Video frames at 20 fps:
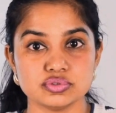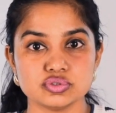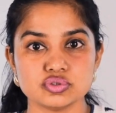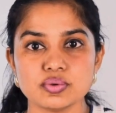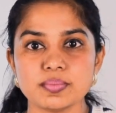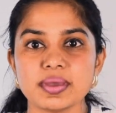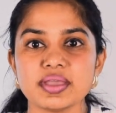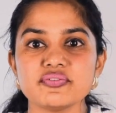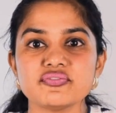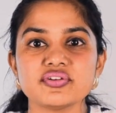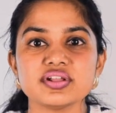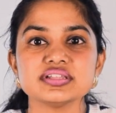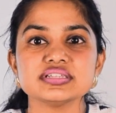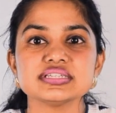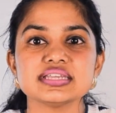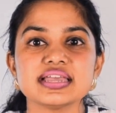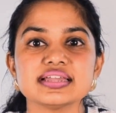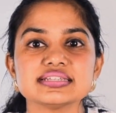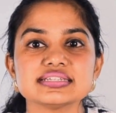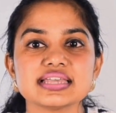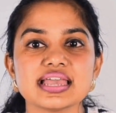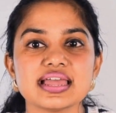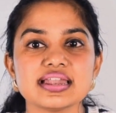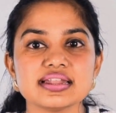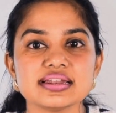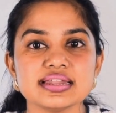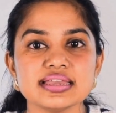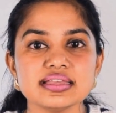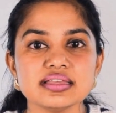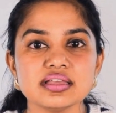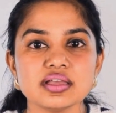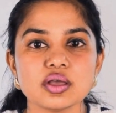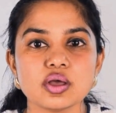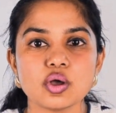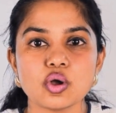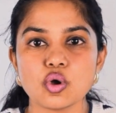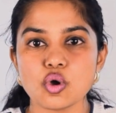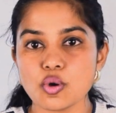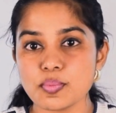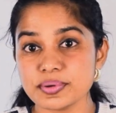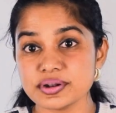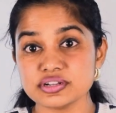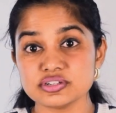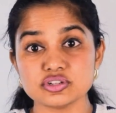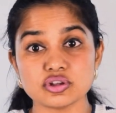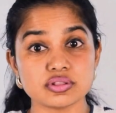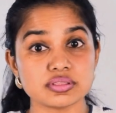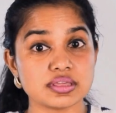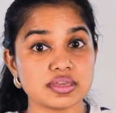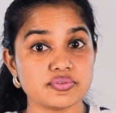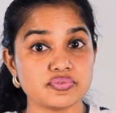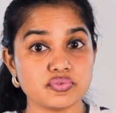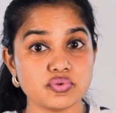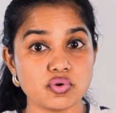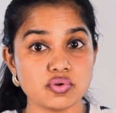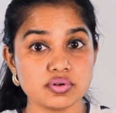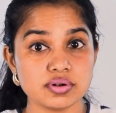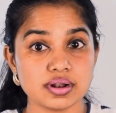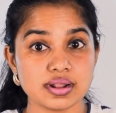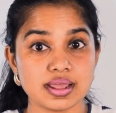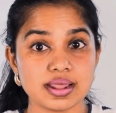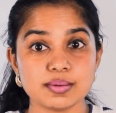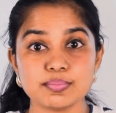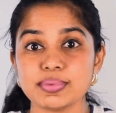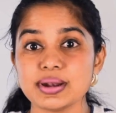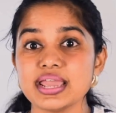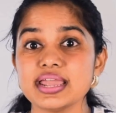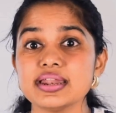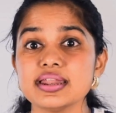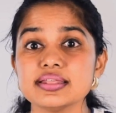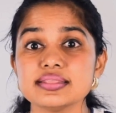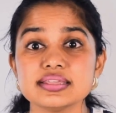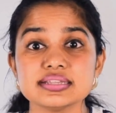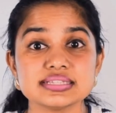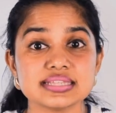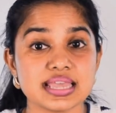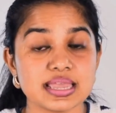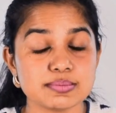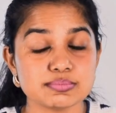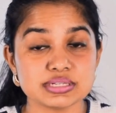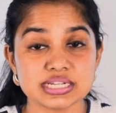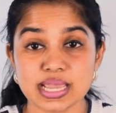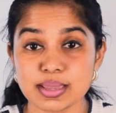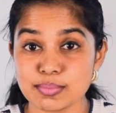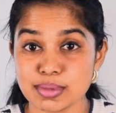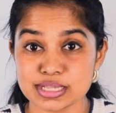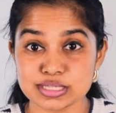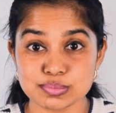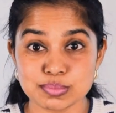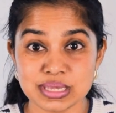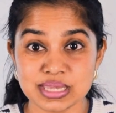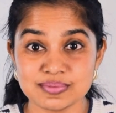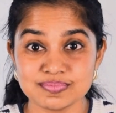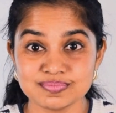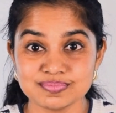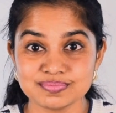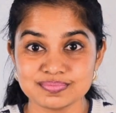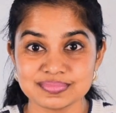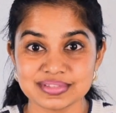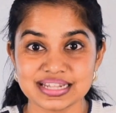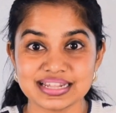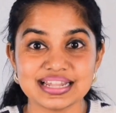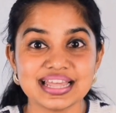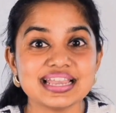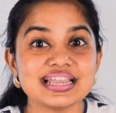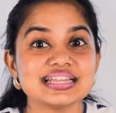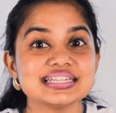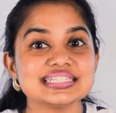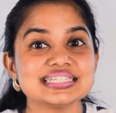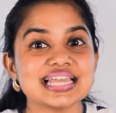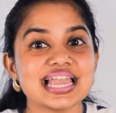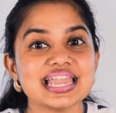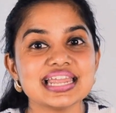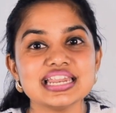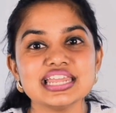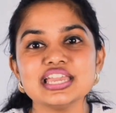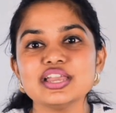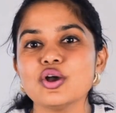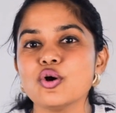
So my friends can scan a link, open it on their phone and play it at the same time as me, like a tiny